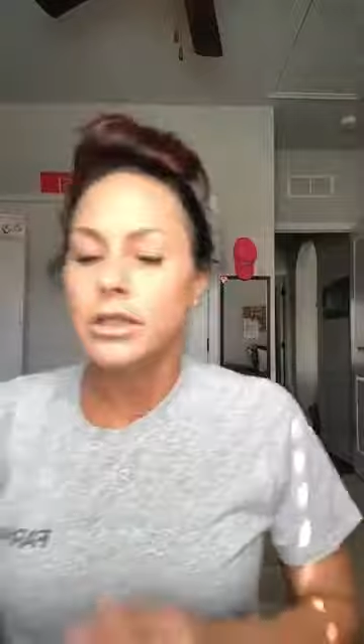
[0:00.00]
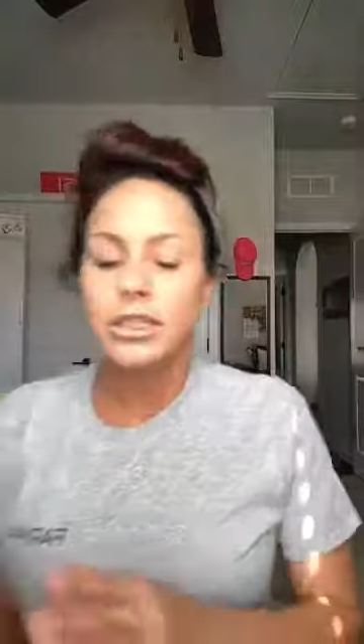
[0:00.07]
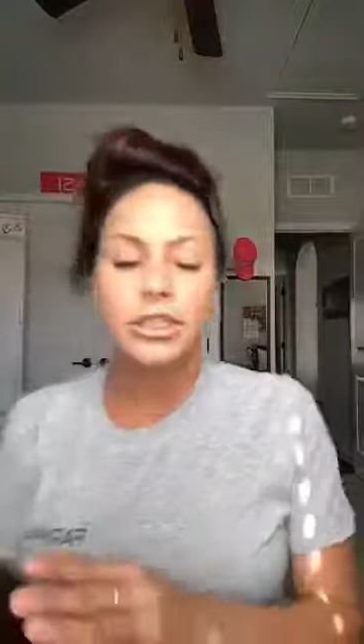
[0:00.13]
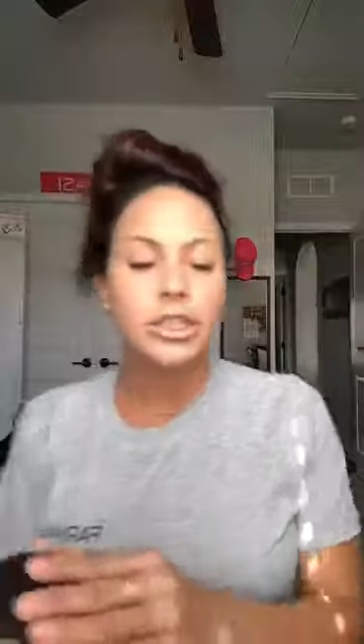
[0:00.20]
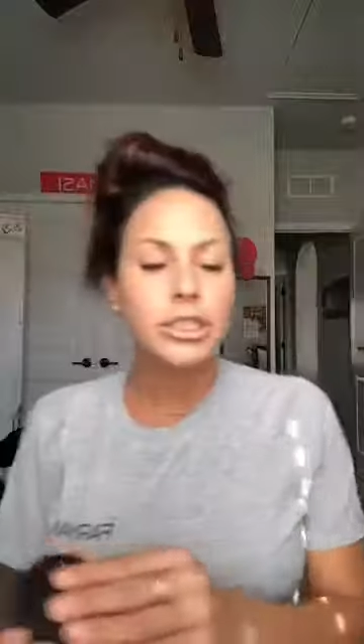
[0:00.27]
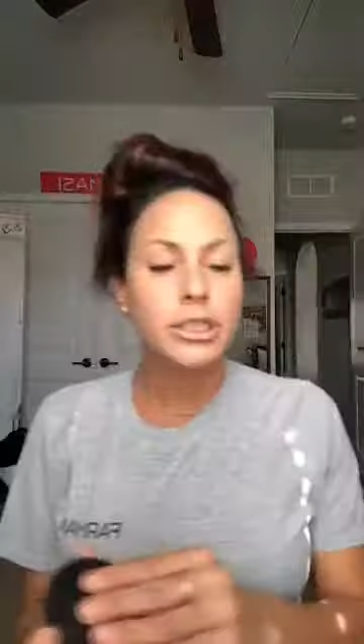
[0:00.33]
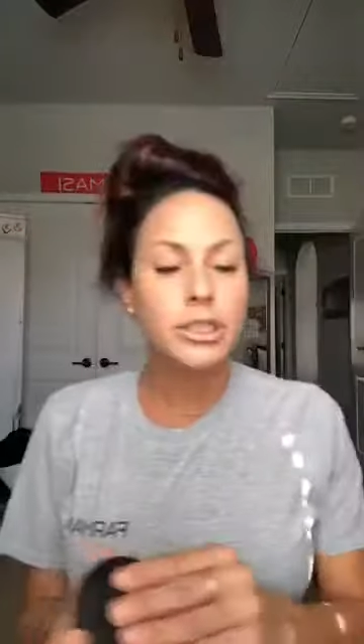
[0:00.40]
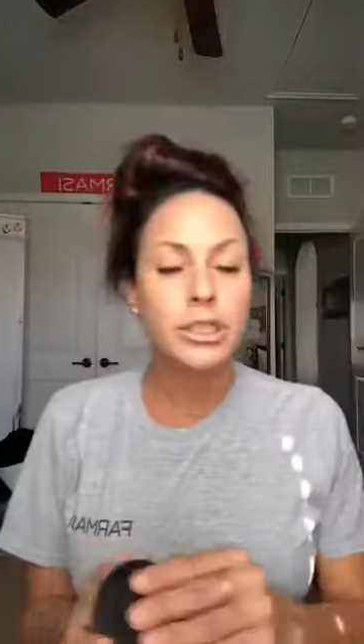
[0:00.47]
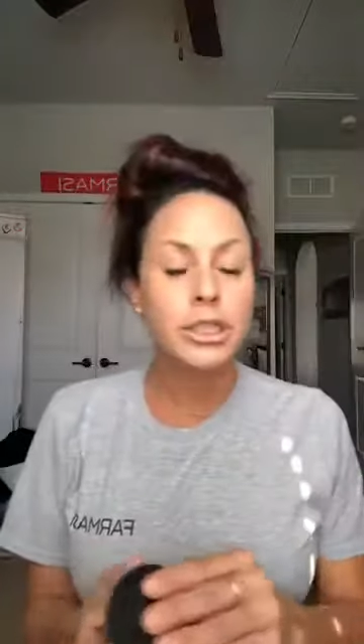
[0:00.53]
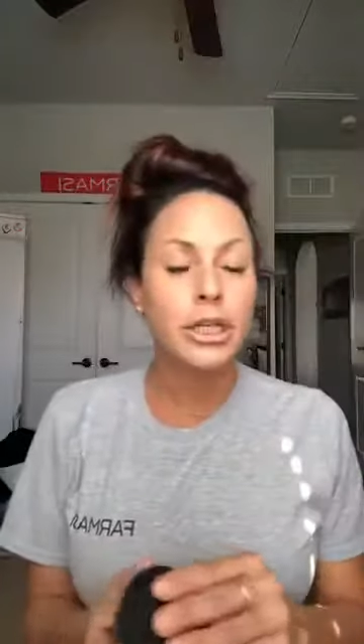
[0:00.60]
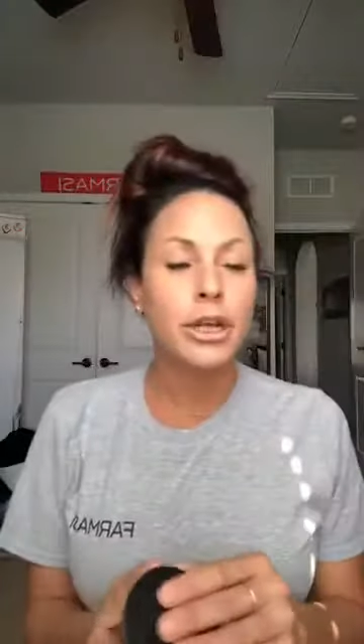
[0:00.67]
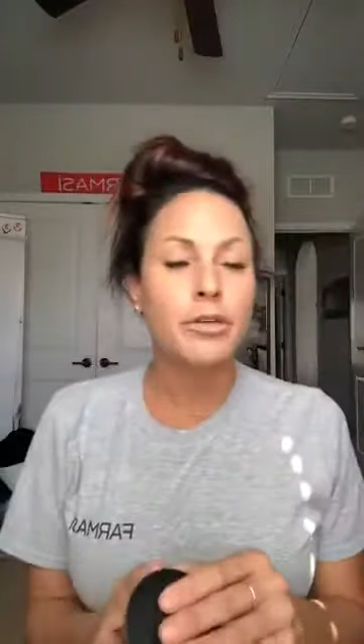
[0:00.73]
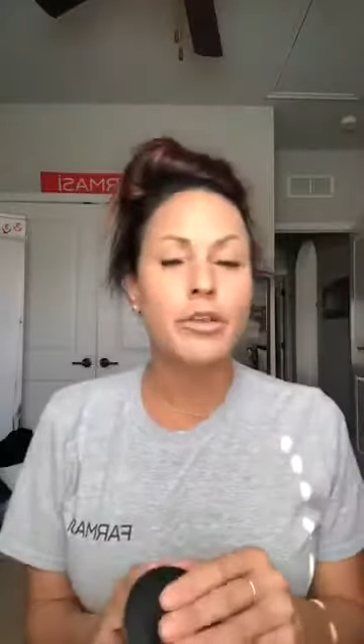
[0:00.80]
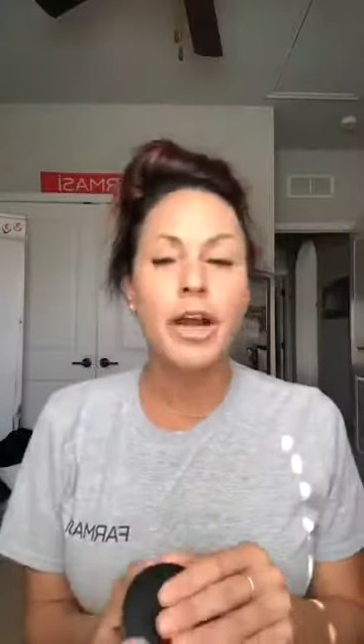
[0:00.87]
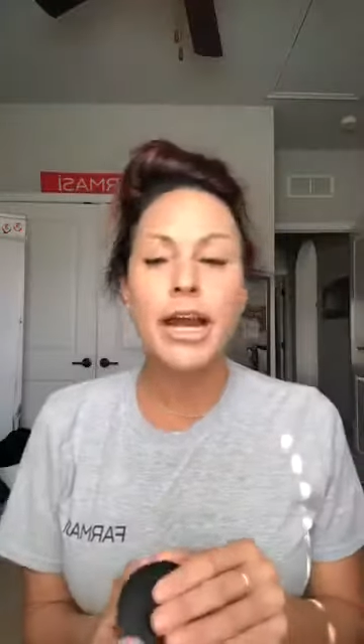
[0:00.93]
just, you
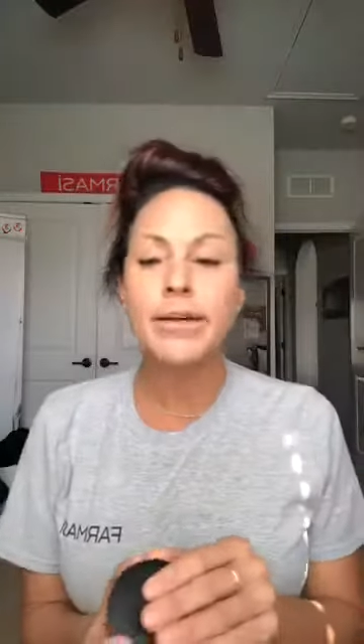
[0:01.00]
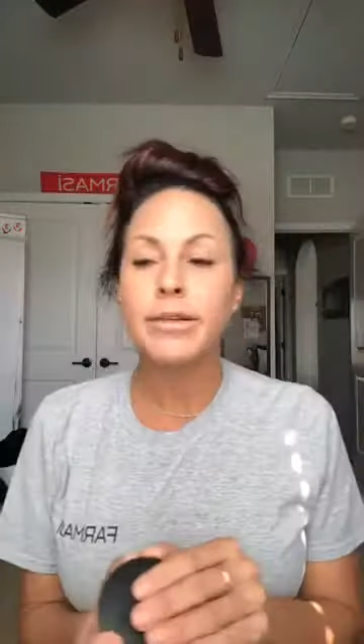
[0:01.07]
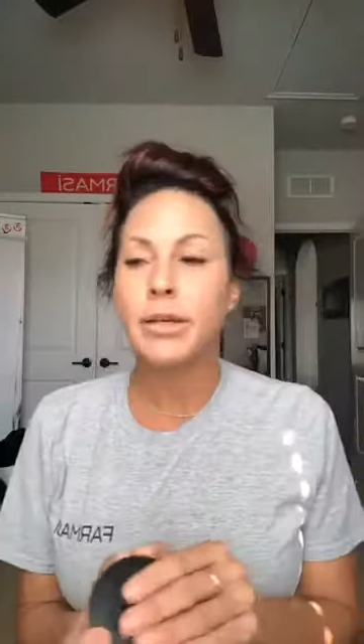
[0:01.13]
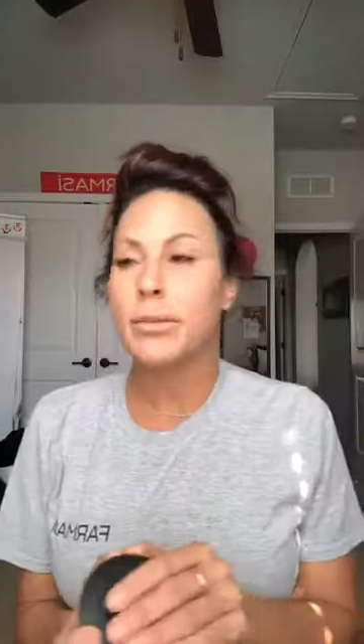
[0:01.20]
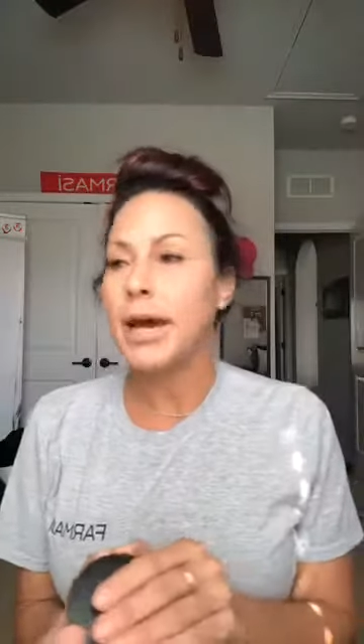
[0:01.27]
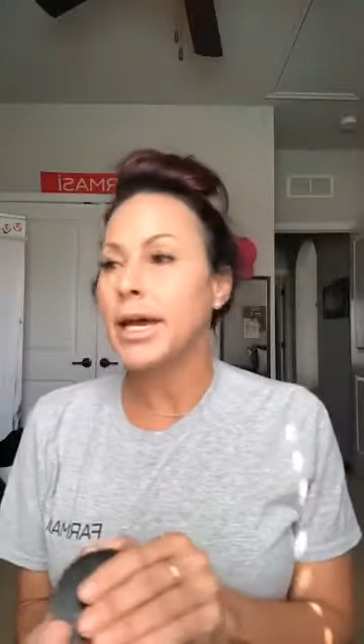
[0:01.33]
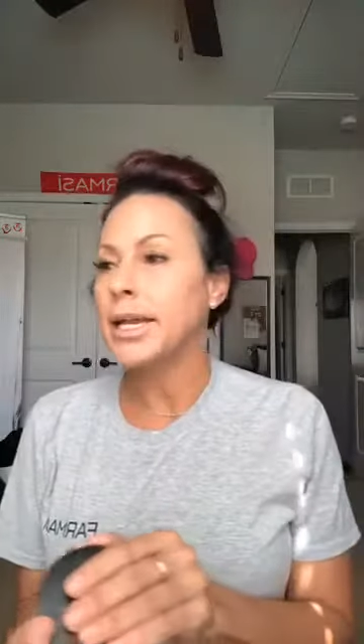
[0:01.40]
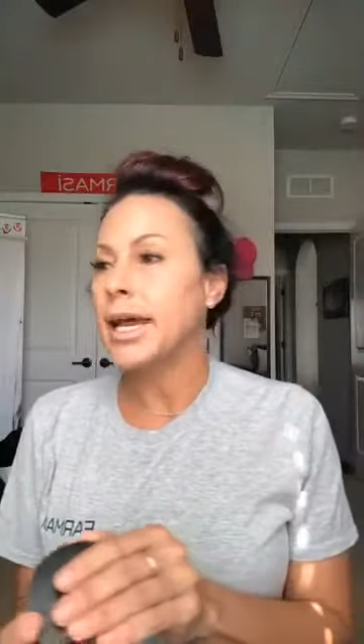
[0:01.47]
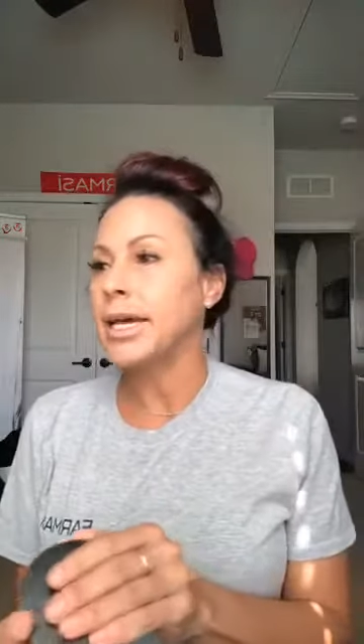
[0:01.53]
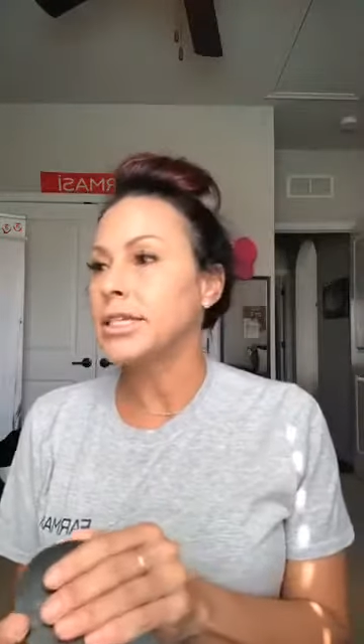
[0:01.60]
know, they're having a bad day,